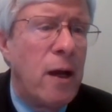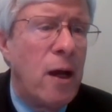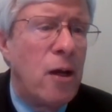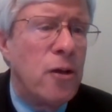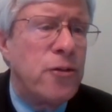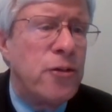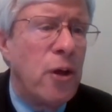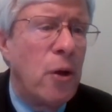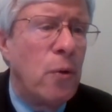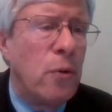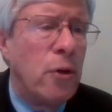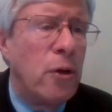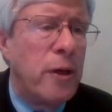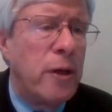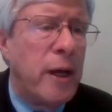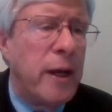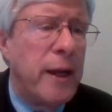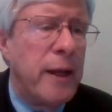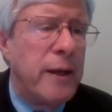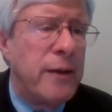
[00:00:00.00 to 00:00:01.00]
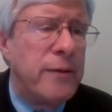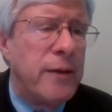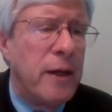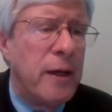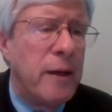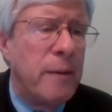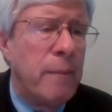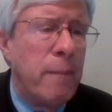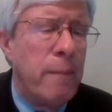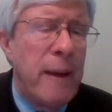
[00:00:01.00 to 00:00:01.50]
Also looking at
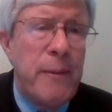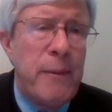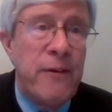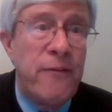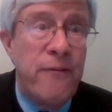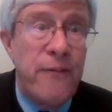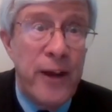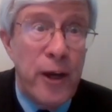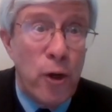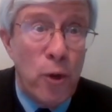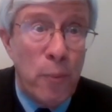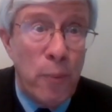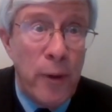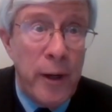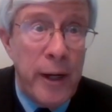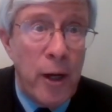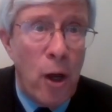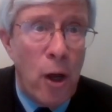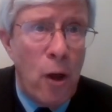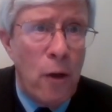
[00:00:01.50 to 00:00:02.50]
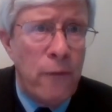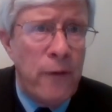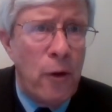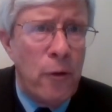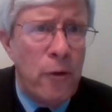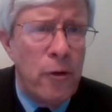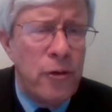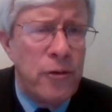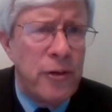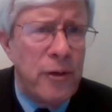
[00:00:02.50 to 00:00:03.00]
um, maybe fingerprinting all
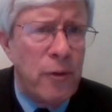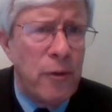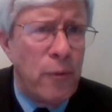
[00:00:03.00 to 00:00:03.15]
voters.